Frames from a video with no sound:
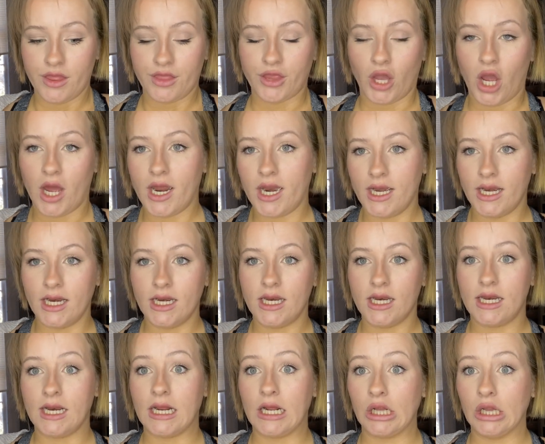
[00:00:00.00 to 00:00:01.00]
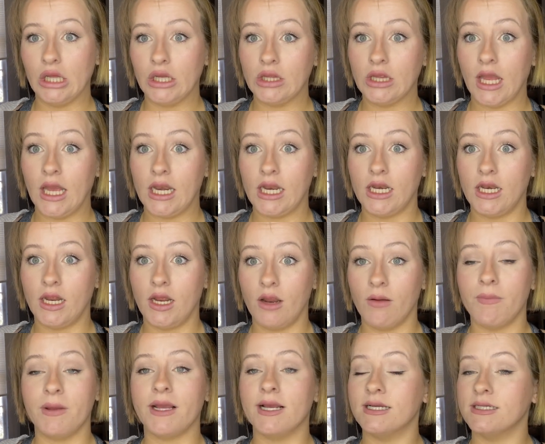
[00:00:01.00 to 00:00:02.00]
thought I needed to include that in here
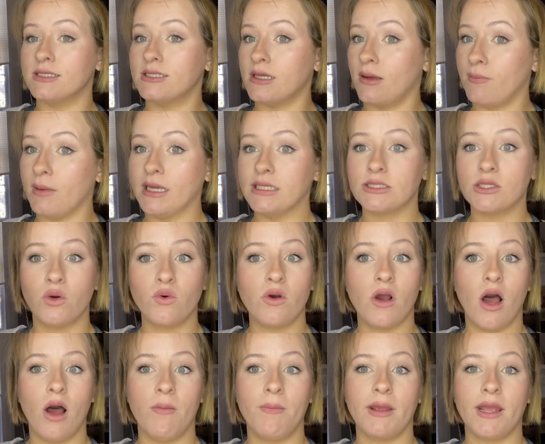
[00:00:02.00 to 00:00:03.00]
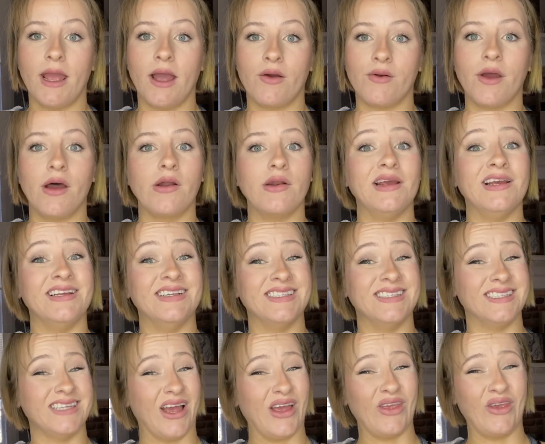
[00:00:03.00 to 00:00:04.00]
because somebody's going to call me out on it and
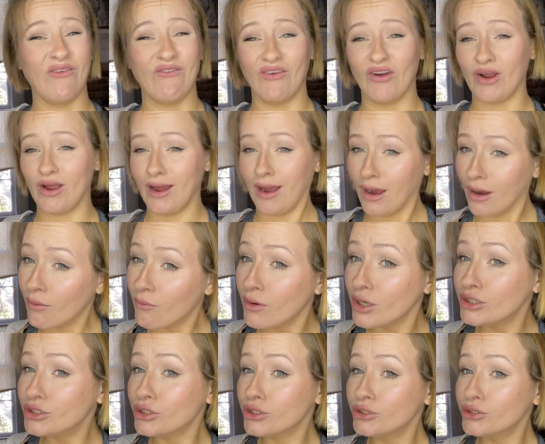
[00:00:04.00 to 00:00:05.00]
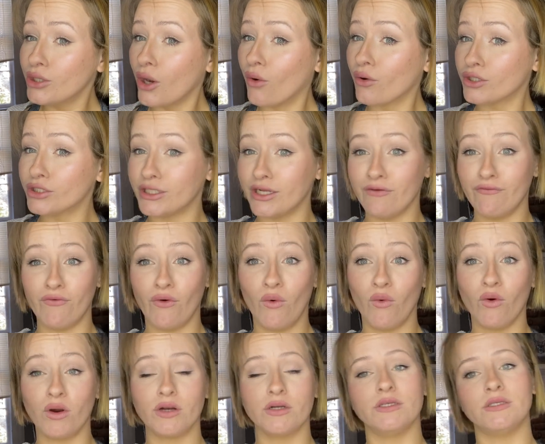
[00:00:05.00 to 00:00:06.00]
say, you forgot what you sourced it
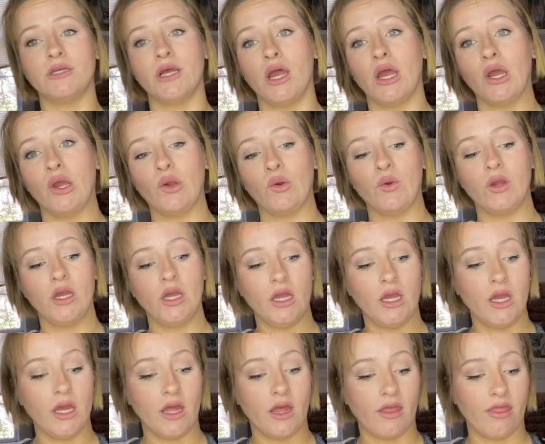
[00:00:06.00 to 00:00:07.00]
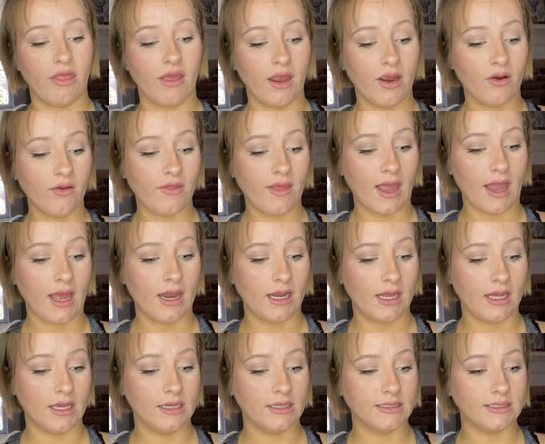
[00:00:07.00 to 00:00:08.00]
for. So there that
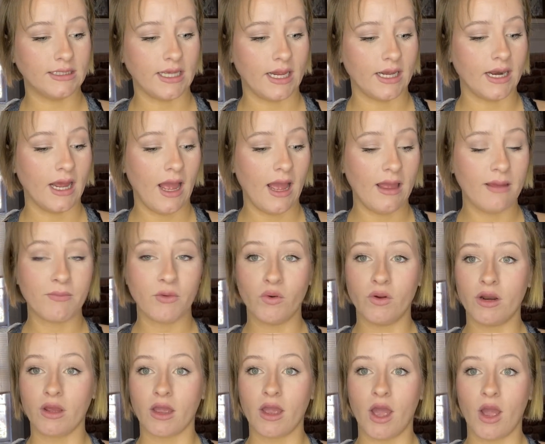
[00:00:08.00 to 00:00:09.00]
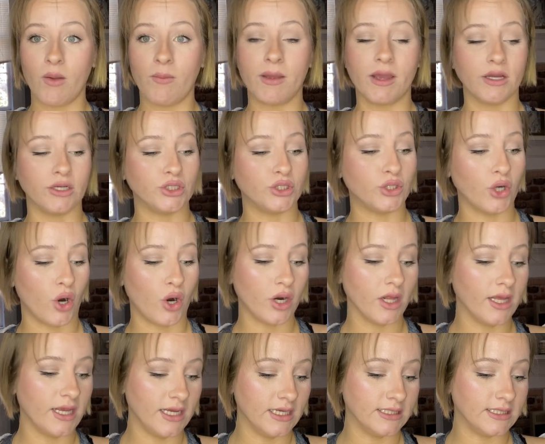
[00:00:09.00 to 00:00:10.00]
is. And I am going to go because
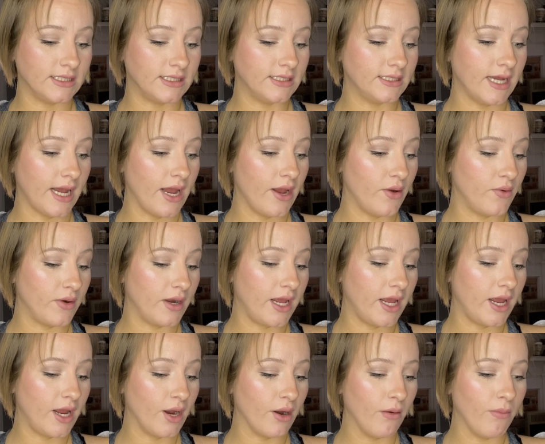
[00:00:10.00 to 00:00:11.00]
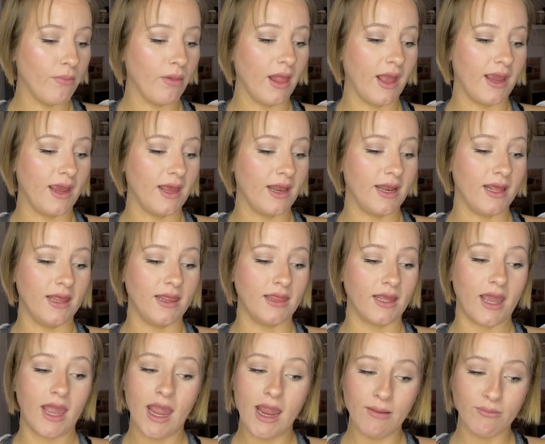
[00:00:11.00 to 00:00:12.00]
Charlie is down here playing in the
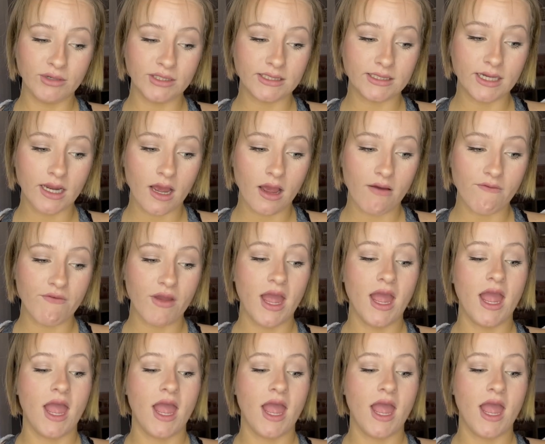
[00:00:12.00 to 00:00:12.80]
camera stuff.